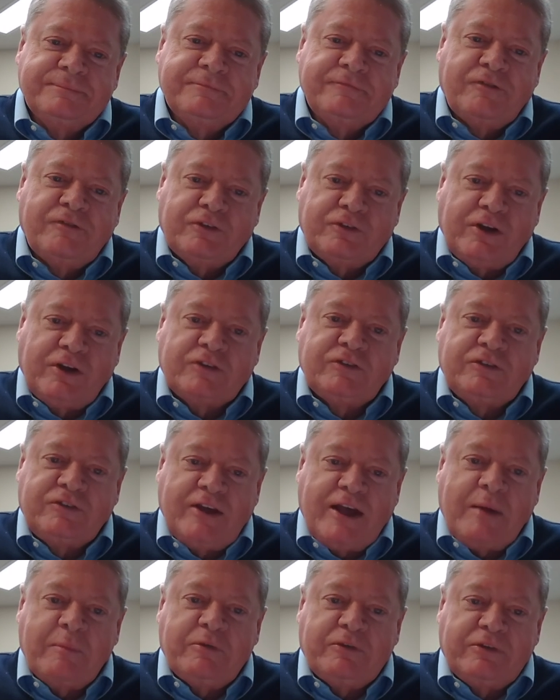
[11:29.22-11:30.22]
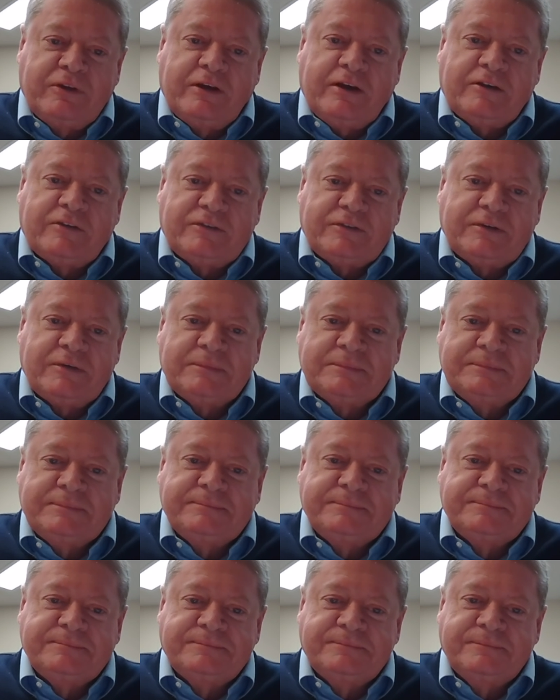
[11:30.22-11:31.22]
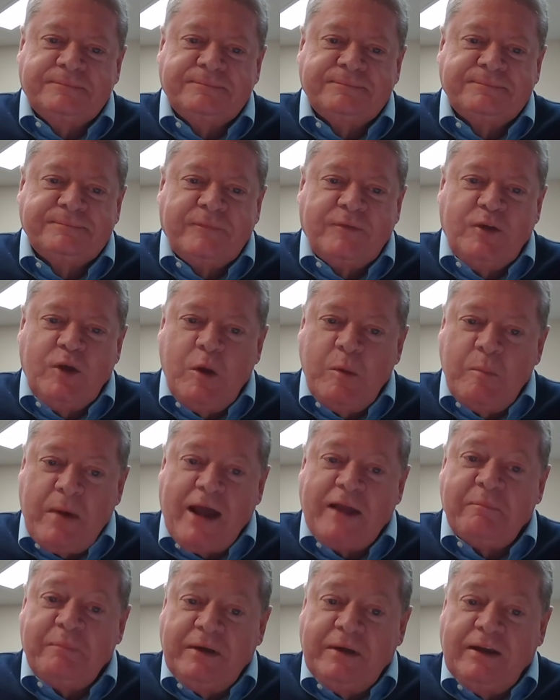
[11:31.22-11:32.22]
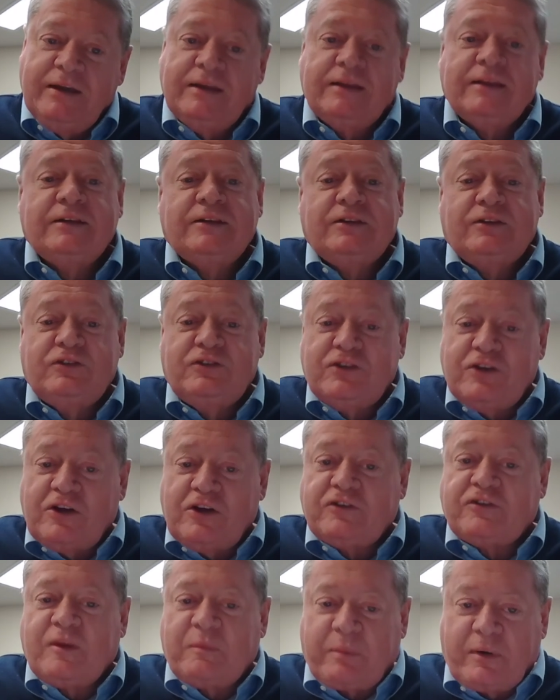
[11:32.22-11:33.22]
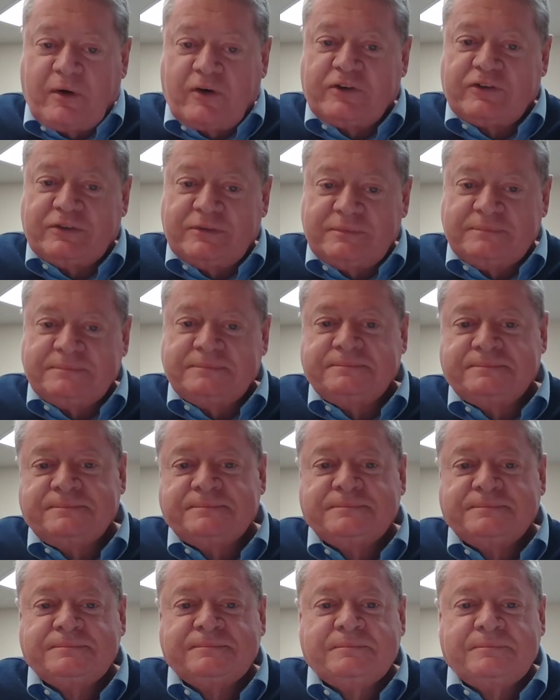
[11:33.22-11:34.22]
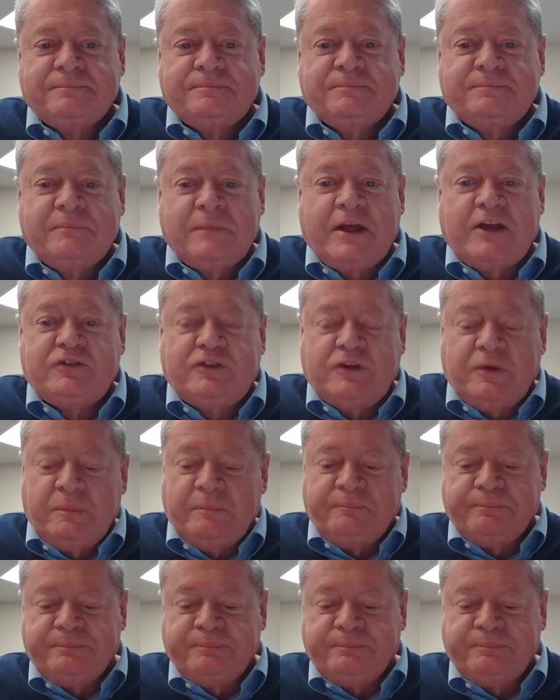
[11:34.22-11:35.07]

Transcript: for such a time as this. You might be just the person. Bless you.